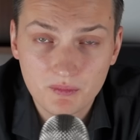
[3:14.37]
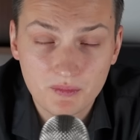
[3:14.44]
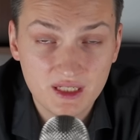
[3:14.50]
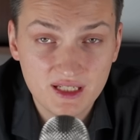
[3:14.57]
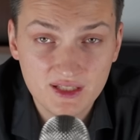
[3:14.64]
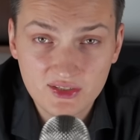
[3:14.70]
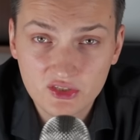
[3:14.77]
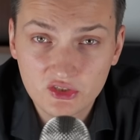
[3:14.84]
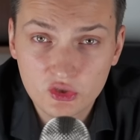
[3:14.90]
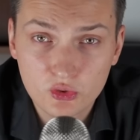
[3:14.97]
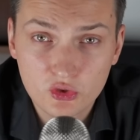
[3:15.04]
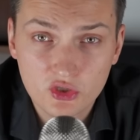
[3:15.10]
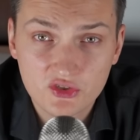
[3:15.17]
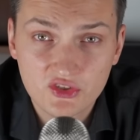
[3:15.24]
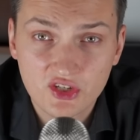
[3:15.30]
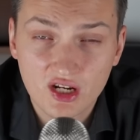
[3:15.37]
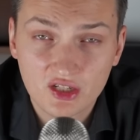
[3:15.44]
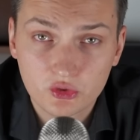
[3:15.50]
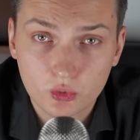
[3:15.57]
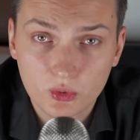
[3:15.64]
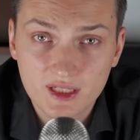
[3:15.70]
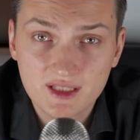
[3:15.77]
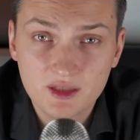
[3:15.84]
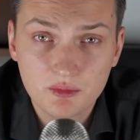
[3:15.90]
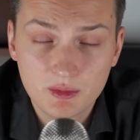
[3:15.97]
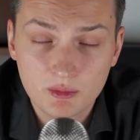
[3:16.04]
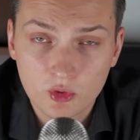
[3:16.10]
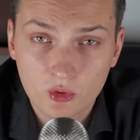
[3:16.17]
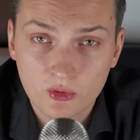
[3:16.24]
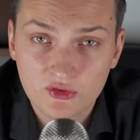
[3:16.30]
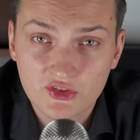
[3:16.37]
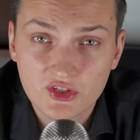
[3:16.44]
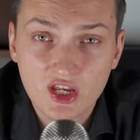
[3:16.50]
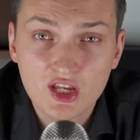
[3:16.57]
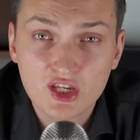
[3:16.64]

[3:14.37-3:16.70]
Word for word: institutions are trading meme coins.